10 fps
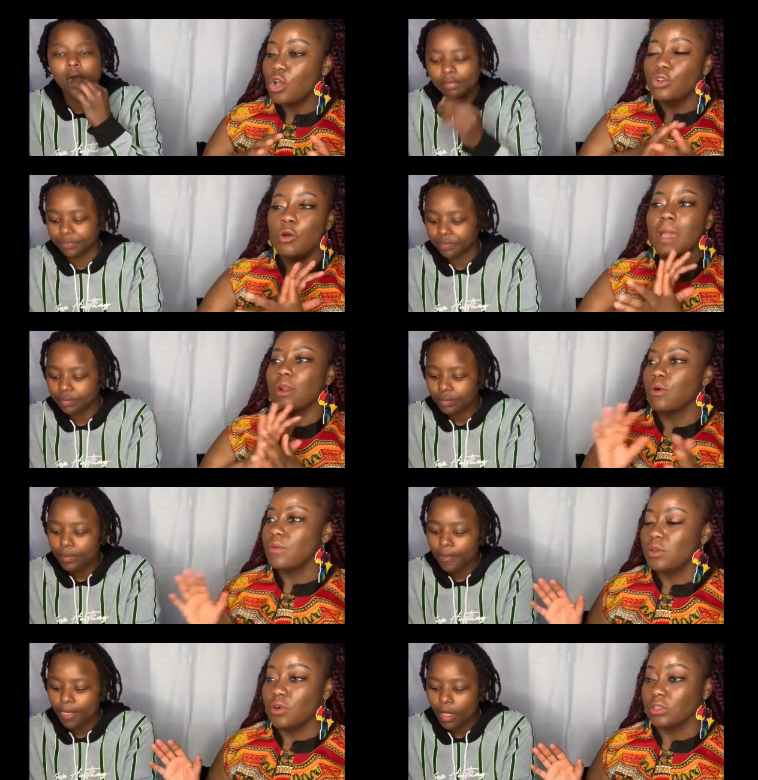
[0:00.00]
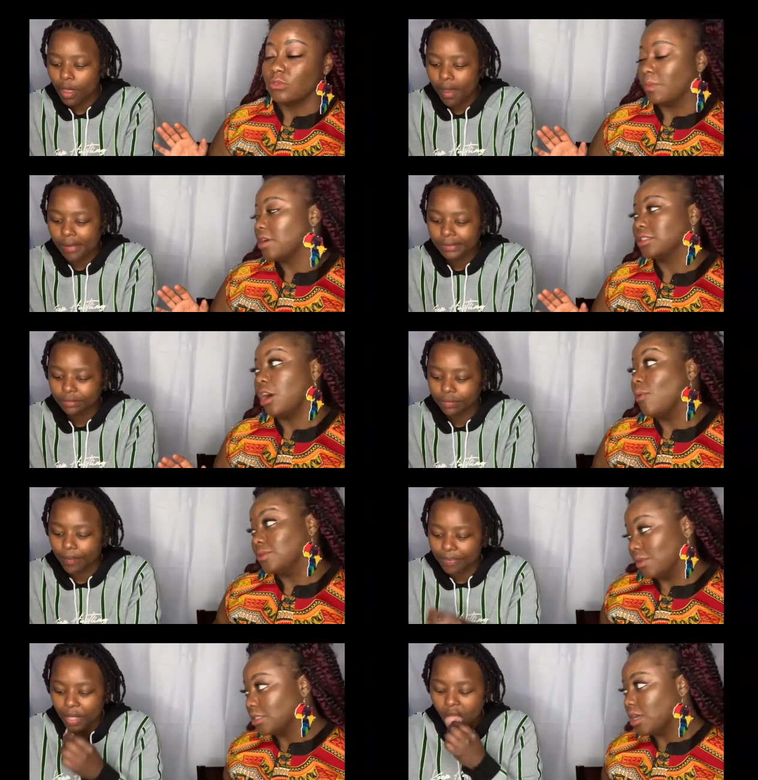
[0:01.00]
Speaker 1: No matter what we going through, the person always
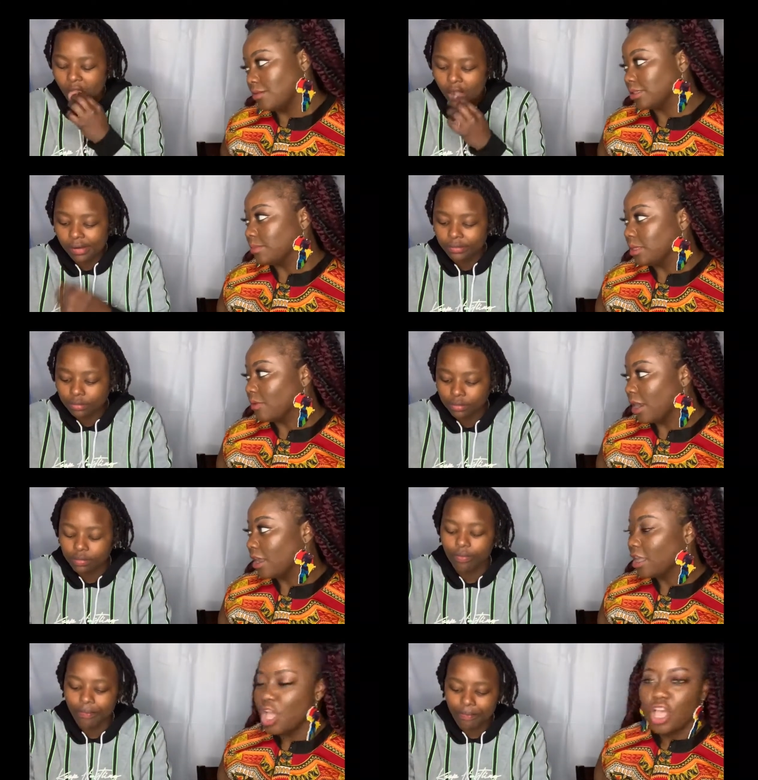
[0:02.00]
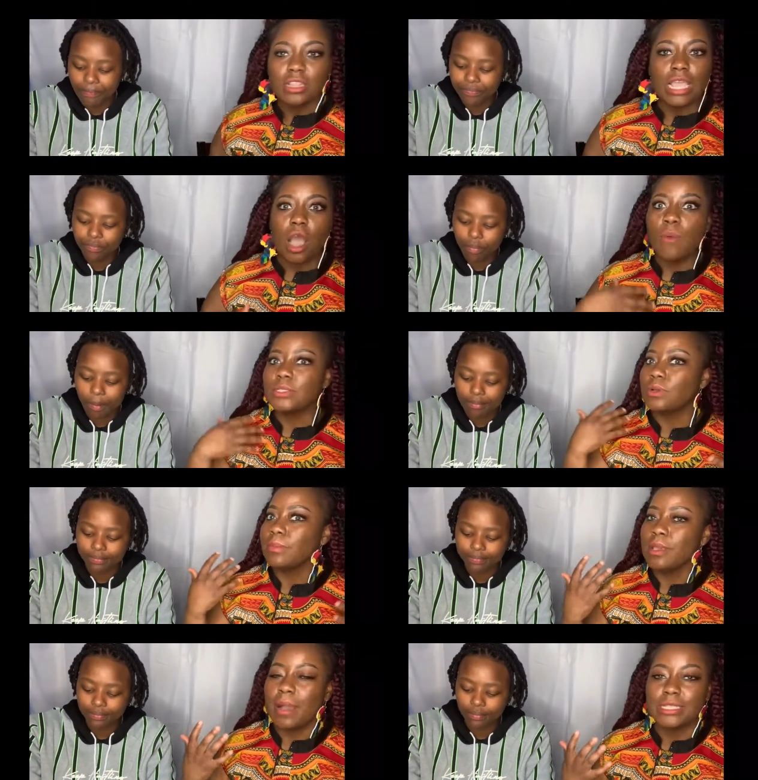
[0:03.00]
want to talk to me, right? Mm -hmm. They always want to be in
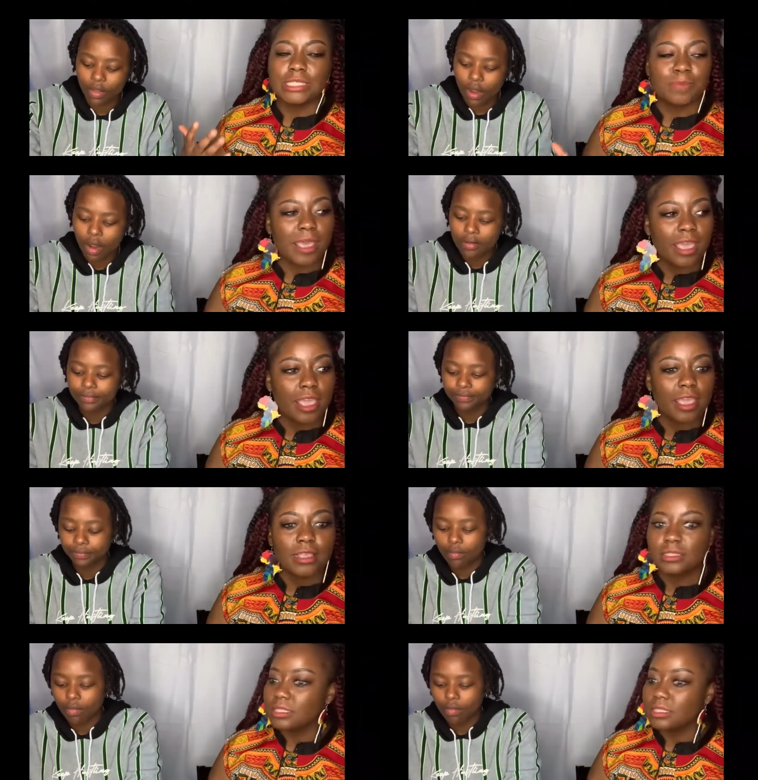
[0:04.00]
my space.